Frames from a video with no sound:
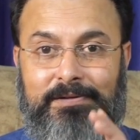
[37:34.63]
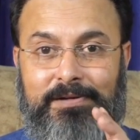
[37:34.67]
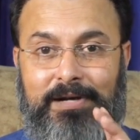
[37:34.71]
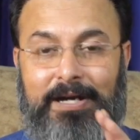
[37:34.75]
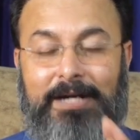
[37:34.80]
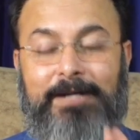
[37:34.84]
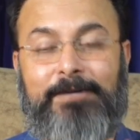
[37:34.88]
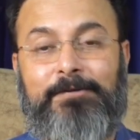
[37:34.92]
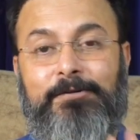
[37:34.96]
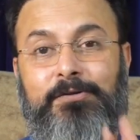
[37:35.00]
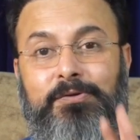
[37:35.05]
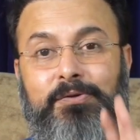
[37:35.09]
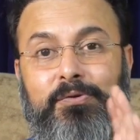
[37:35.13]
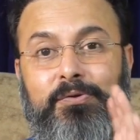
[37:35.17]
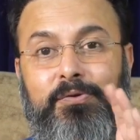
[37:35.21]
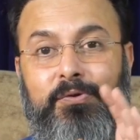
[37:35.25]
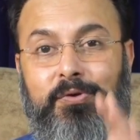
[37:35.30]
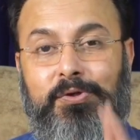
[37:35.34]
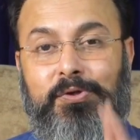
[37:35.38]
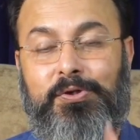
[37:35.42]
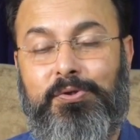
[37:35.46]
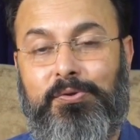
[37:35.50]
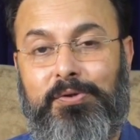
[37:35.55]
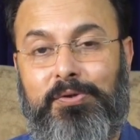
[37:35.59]
Try to do
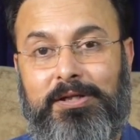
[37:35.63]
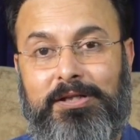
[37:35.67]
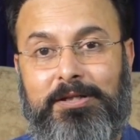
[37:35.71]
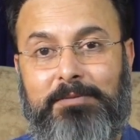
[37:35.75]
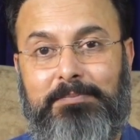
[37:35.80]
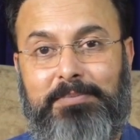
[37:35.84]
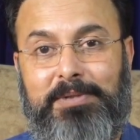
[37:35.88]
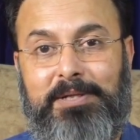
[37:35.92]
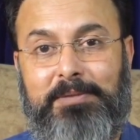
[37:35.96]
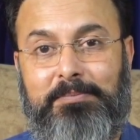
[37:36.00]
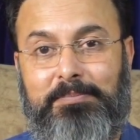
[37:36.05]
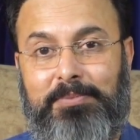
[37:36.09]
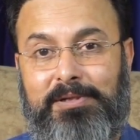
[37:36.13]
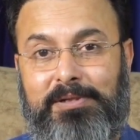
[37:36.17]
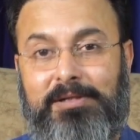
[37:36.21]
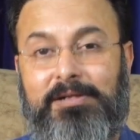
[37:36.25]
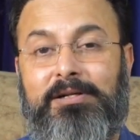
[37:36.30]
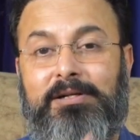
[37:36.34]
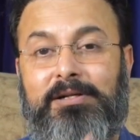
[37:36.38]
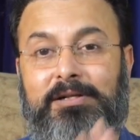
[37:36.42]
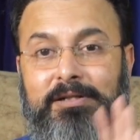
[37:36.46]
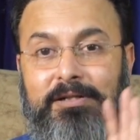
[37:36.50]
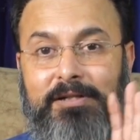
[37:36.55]
good to other people.